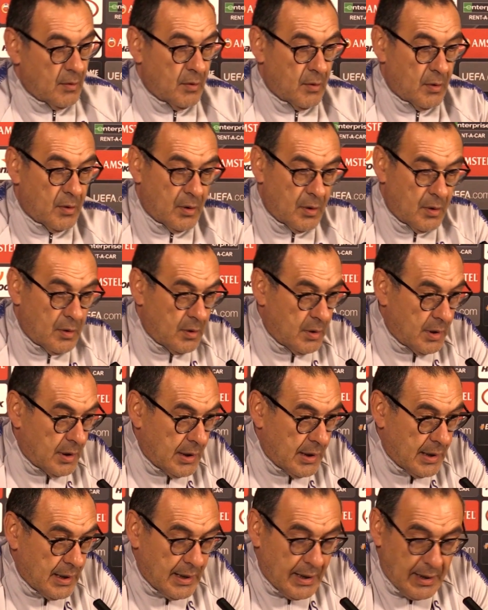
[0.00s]
Oh,
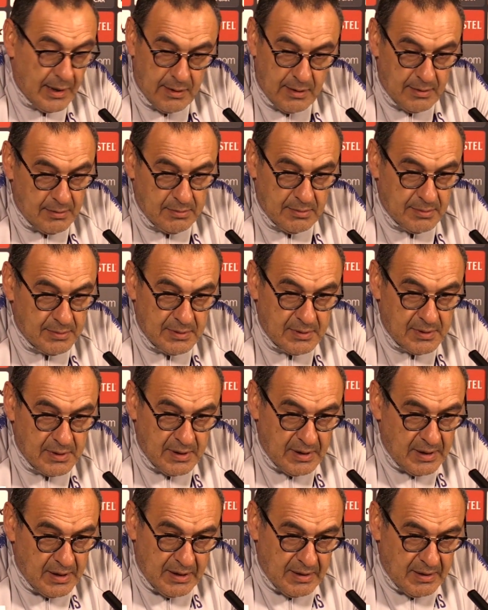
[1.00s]
uh,
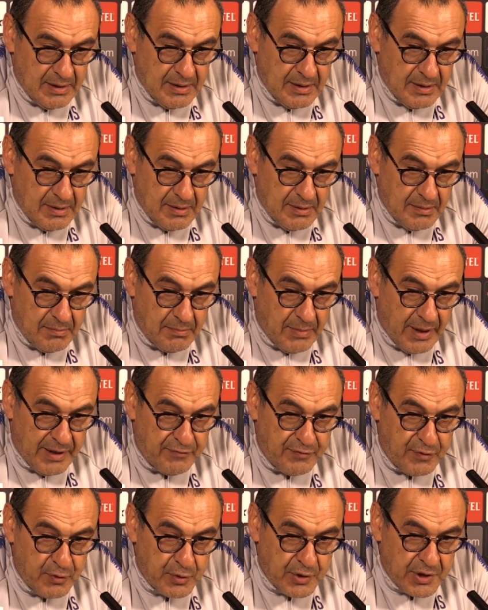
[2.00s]
my
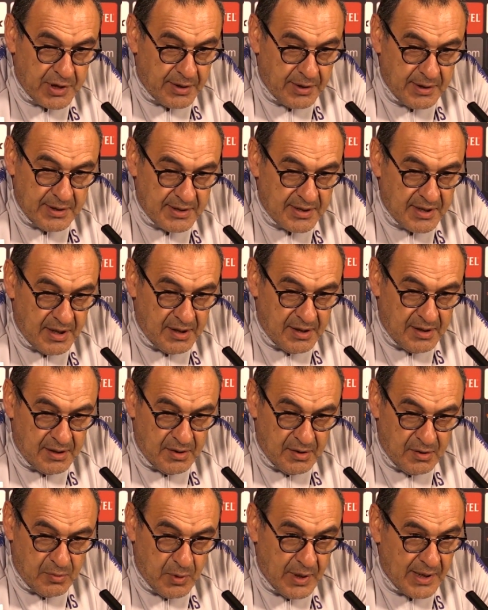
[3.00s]
future is
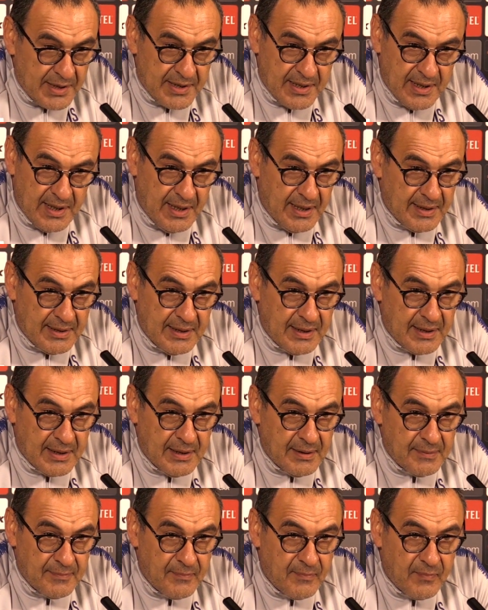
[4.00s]
on Wednesday, I
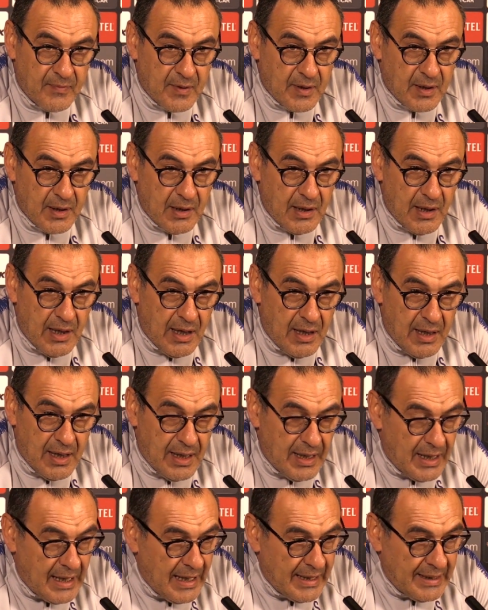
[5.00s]
think.
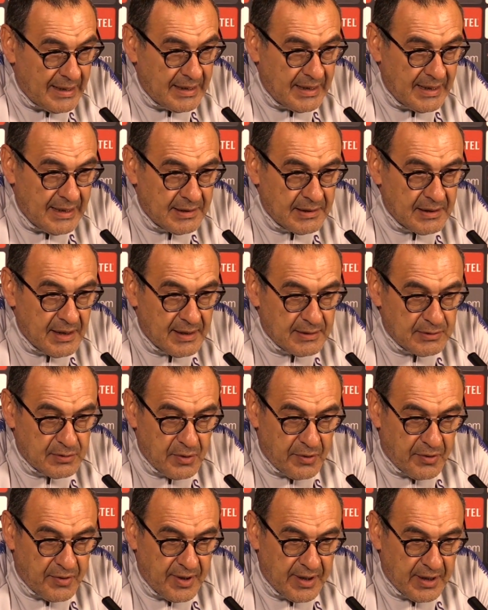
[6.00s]
Uh, I need uh,
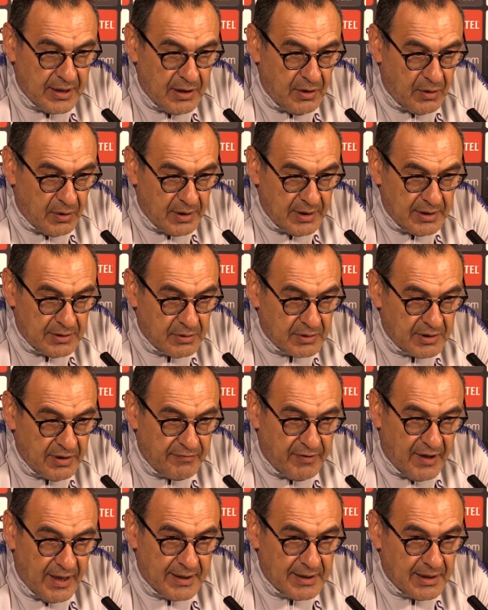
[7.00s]
to think only to the
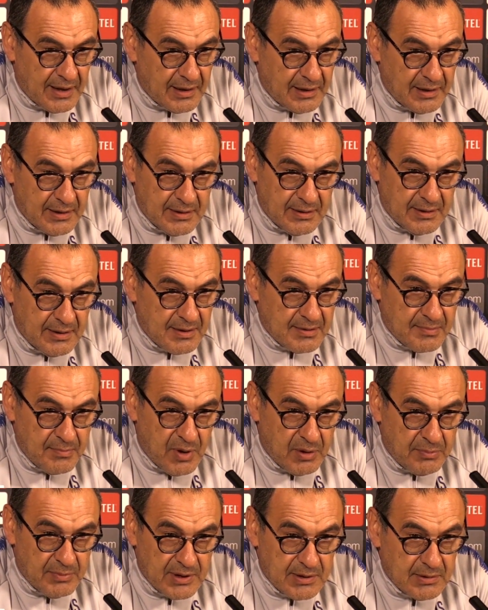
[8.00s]
final in this
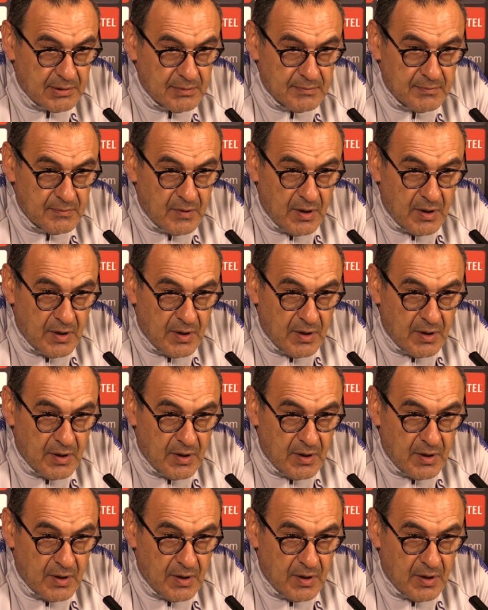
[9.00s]
moment.